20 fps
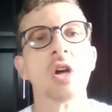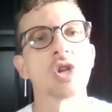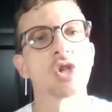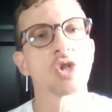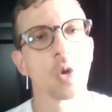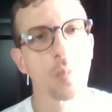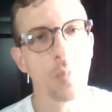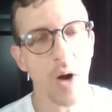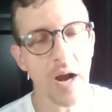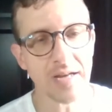
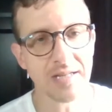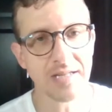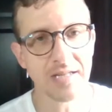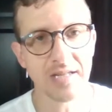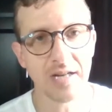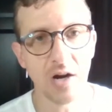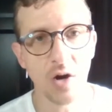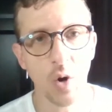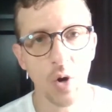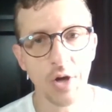So
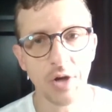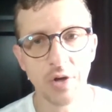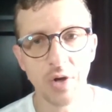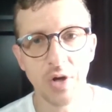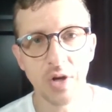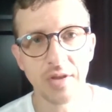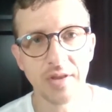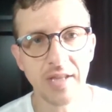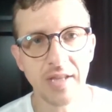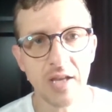prices are going to
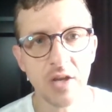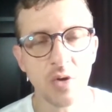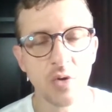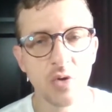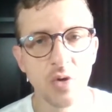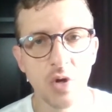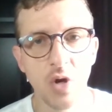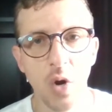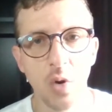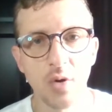continue
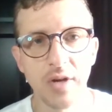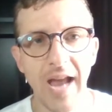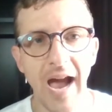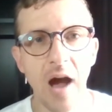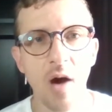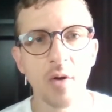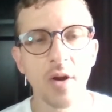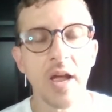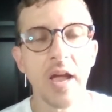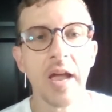to go
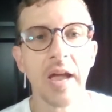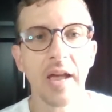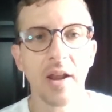down.